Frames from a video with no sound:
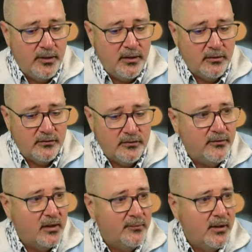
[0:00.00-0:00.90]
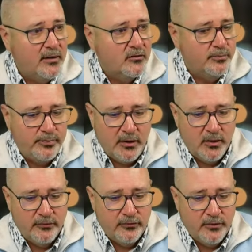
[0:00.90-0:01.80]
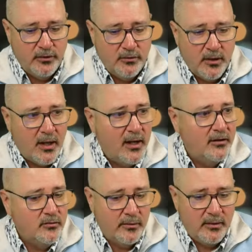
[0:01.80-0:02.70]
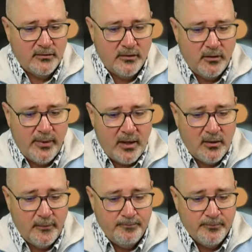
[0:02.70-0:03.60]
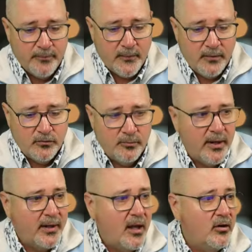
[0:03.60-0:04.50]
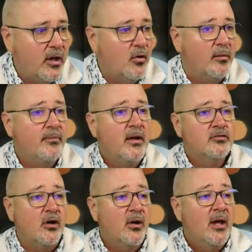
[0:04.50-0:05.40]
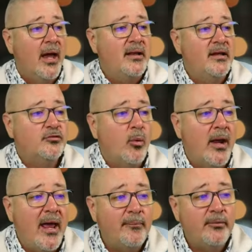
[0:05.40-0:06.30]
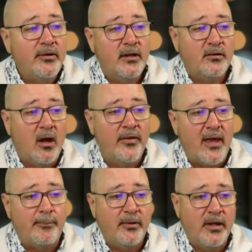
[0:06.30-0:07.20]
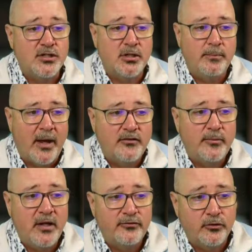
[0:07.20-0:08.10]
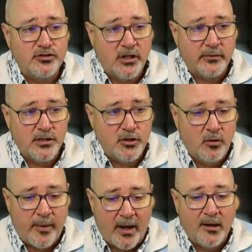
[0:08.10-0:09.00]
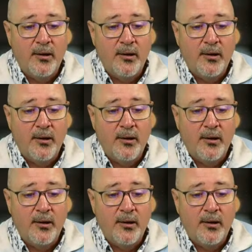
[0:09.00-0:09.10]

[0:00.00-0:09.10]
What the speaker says: here and see if I can make this bigger for you guys. Maybe that's a little better. Zoom back out. Okay, cool. So at least one applicant on the application must be a first-generation home buyer.